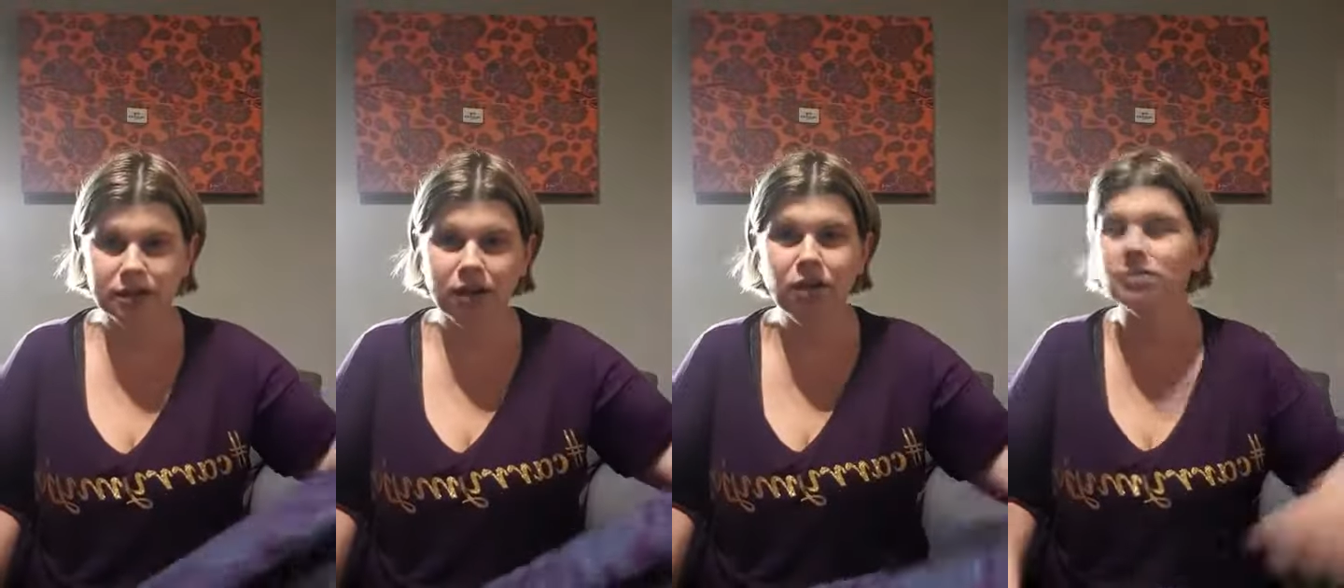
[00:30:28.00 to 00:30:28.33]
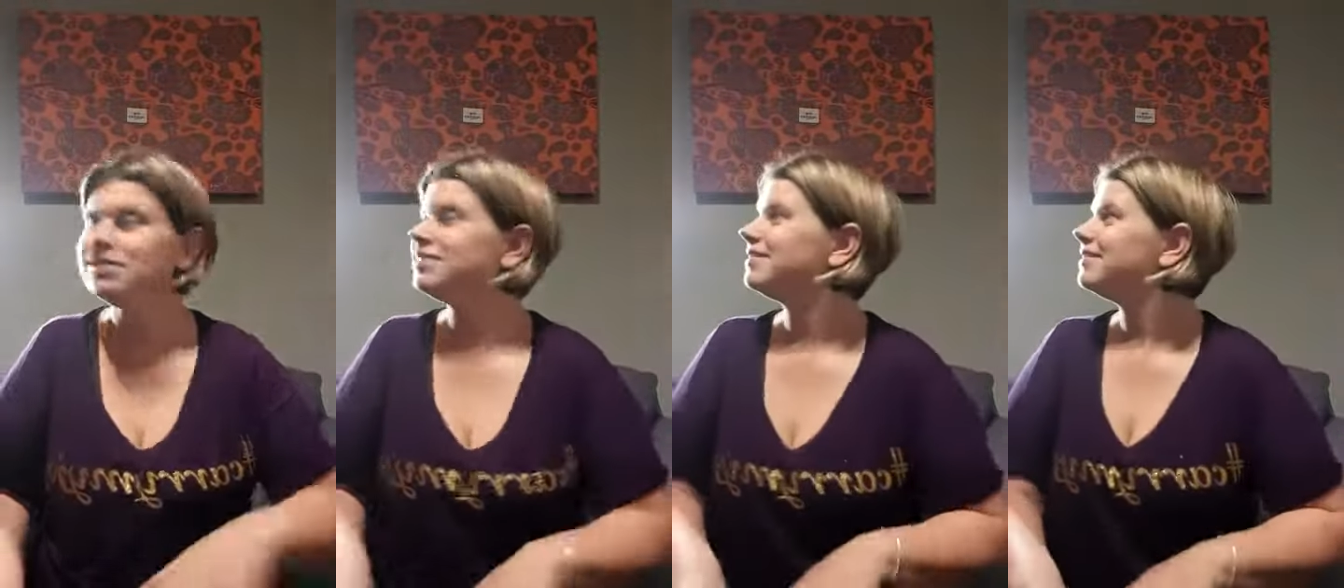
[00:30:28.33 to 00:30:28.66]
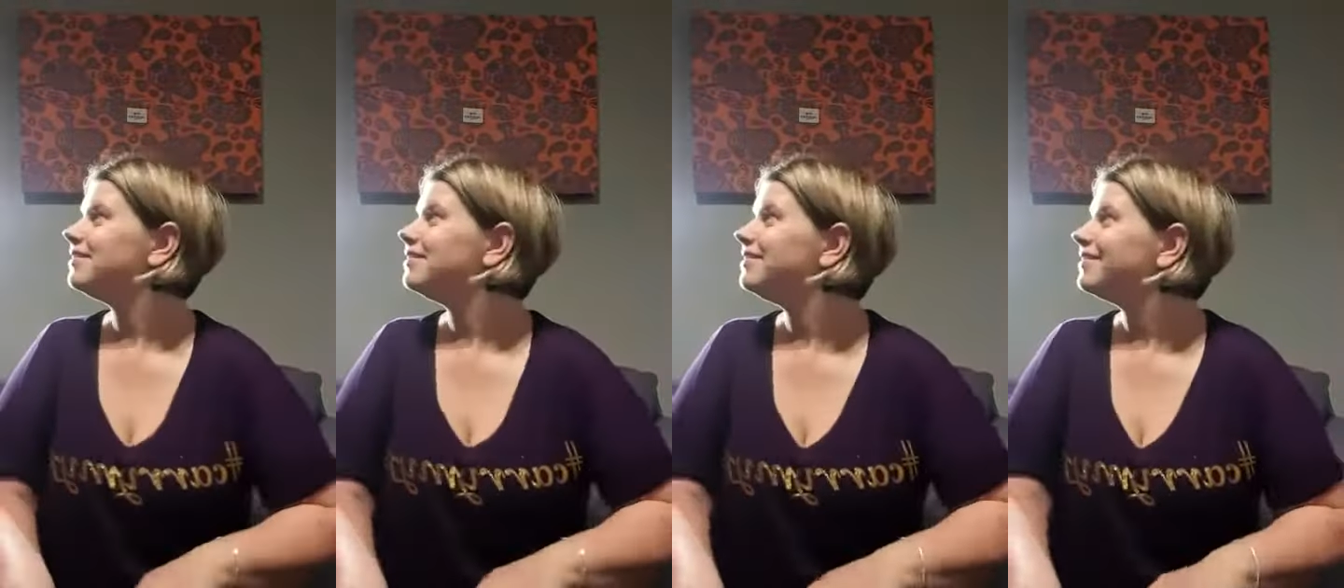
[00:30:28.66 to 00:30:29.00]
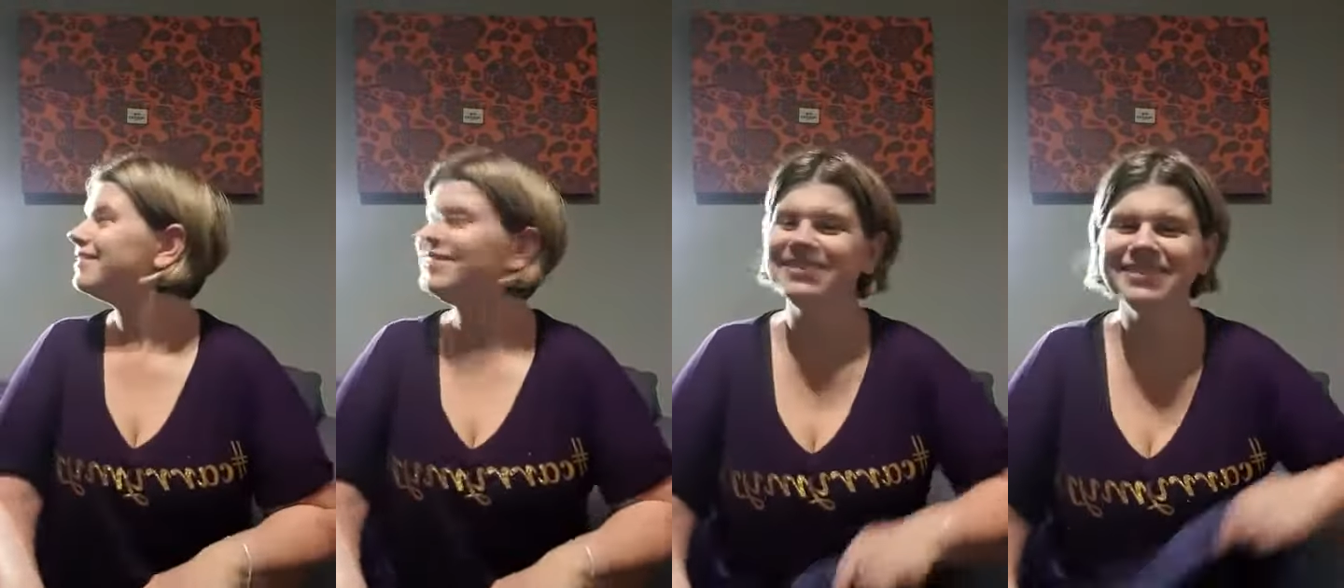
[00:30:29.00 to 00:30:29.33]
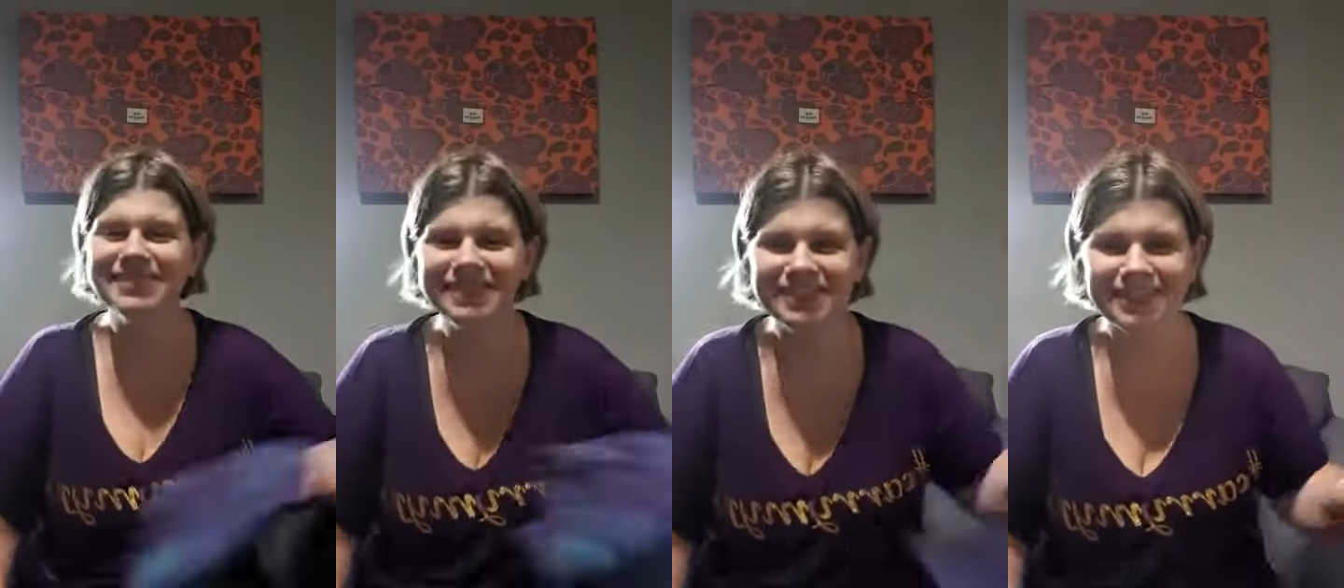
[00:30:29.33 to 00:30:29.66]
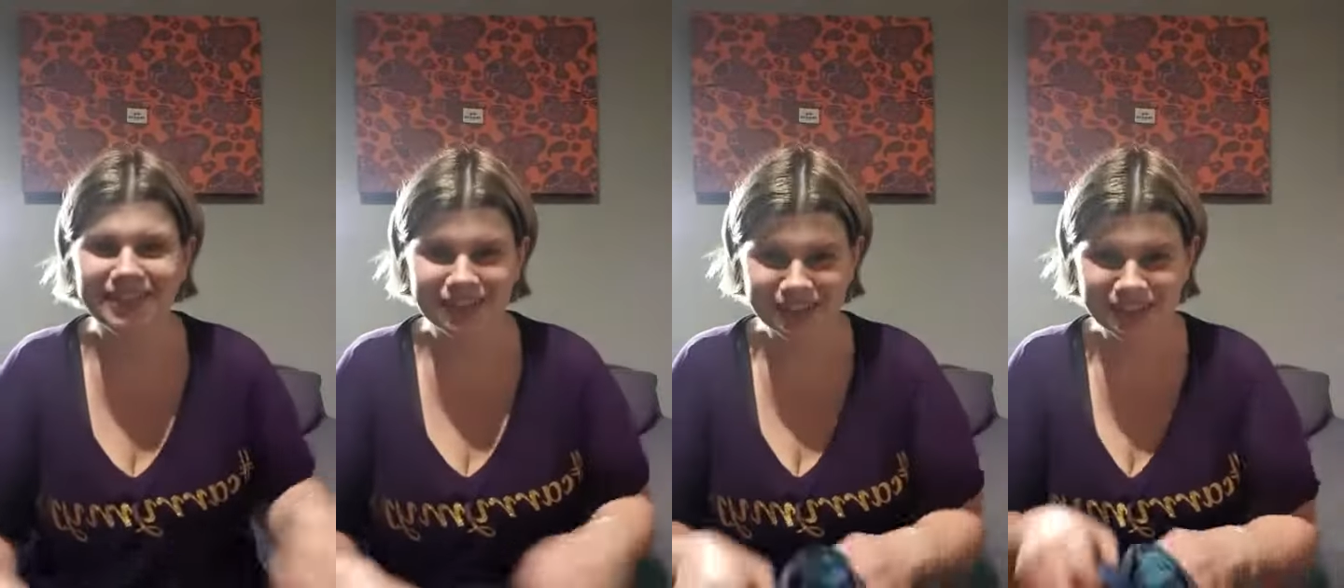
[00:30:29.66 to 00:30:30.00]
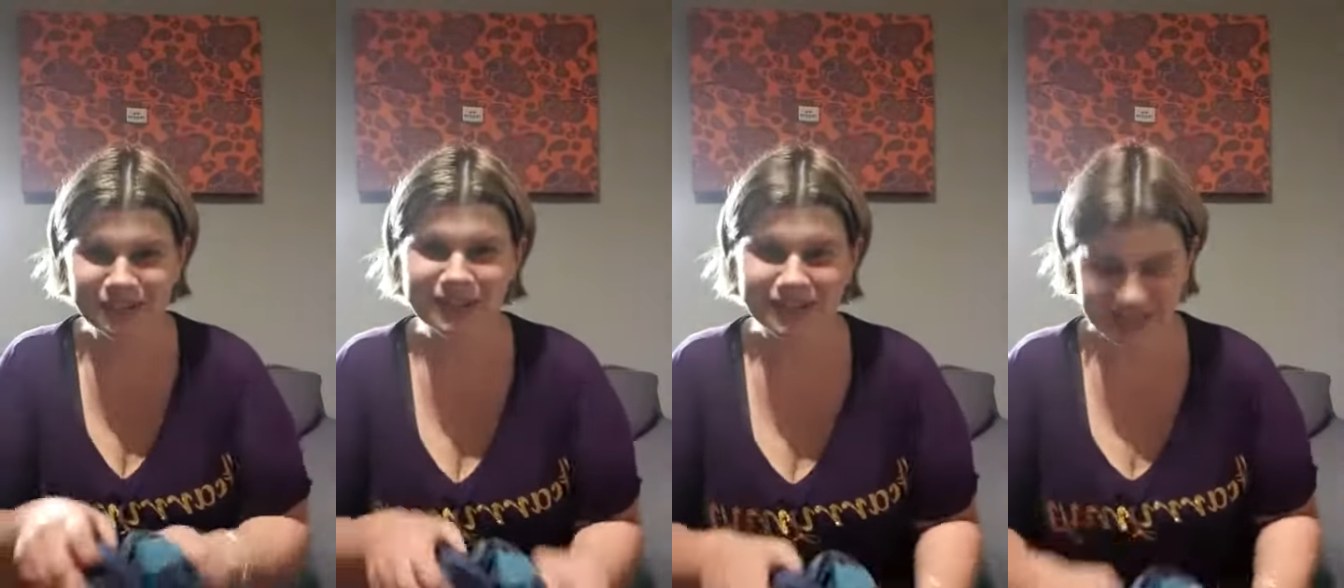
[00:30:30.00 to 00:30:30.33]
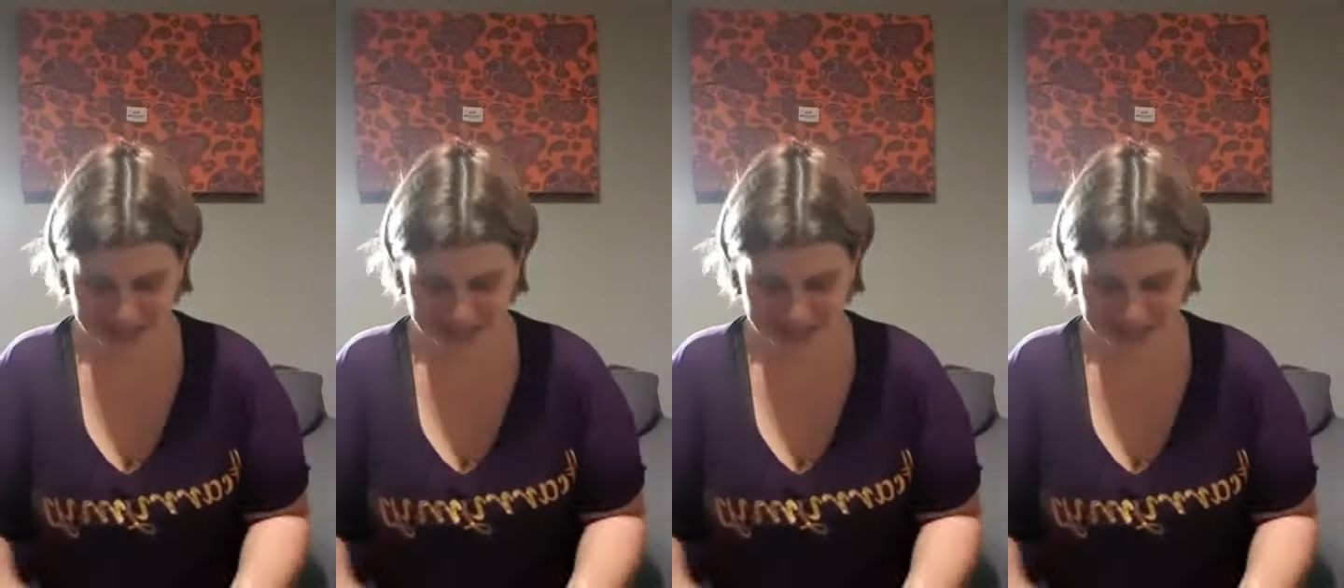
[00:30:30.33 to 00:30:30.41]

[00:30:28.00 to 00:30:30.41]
Oh, cool. Just gone,